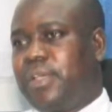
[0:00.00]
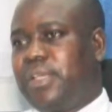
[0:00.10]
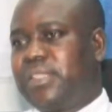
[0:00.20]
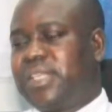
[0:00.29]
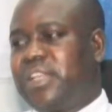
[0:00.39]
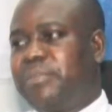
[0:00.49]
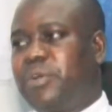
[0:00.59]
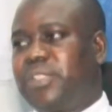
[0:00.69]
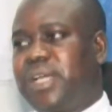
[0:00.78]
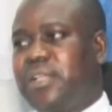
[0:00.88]
It's an
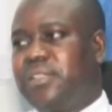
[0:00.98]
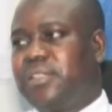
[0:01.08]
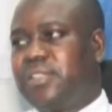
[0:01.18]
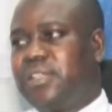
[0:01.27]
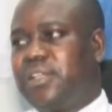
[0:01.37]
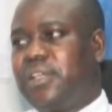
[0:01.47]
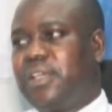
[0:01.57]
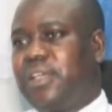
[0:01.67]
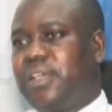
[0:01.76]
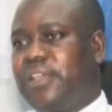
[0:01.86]
important
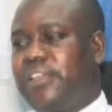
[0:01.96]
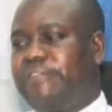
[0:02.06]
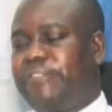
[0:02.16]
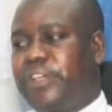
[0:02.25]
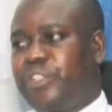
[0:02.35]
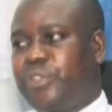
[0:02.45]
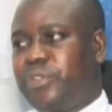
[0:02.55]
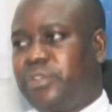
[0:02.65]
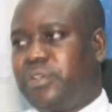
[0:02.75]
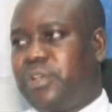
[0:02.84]

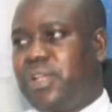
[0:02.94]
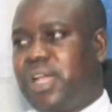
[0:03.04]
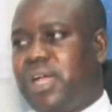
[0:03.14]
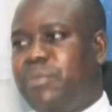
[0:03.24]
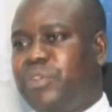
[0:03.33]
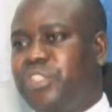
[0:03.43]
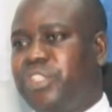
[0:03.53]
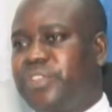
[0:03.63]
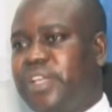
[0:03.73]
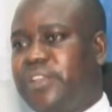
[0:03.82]
infection among
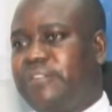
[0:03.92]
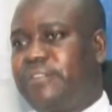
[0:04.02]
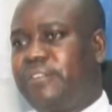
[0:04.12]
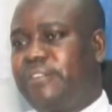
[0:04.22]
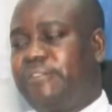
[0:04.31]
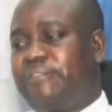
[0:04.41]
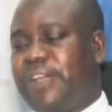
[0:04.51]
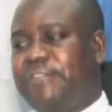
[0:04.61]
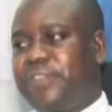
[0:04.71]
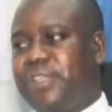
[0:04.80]
children
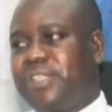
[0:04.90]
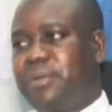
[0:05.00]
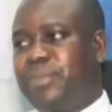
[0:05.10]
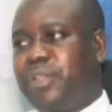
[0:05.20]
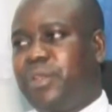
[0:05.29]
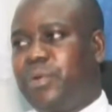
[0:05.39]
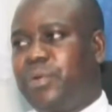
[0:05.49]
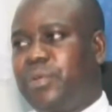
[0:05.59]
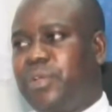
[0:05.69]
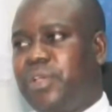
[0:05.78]
5 years and below.
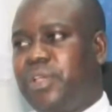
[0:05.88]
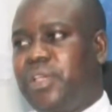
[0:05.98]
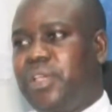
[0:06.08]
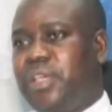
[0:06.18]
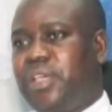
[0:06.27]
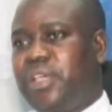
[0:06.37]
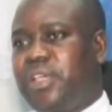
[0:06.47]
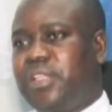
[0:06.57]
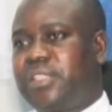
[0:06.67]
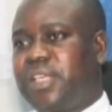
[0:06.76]

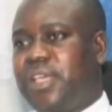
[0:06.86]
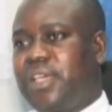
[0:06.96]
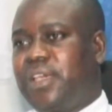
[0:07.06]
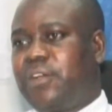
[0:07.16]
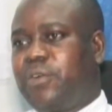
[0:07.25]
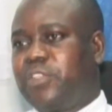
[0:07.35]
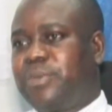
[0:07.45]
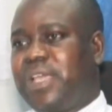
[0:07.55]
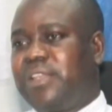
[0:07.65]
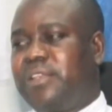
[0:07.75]
It's caused
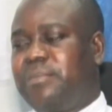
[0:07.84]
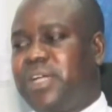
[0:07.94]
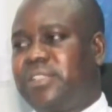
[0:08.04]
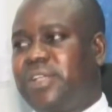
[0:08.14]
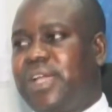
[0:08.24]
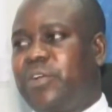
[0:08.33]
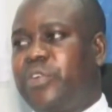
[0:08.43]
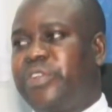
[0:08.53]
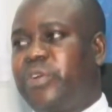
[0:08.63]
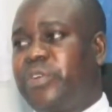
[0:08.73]
by the bacteria
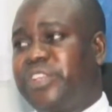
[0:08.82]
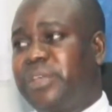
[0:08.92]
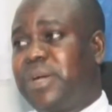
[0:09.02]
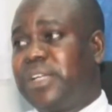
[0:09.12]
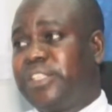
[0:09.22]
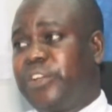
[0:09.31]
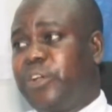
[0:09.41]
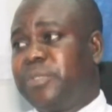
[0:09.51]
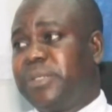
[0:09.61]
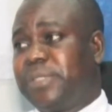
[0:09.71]

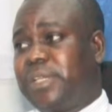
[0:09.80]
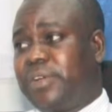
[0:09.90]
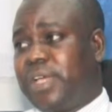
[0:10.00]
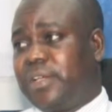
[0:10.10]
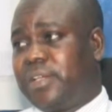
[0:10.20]
Corynebacterium diphtheria.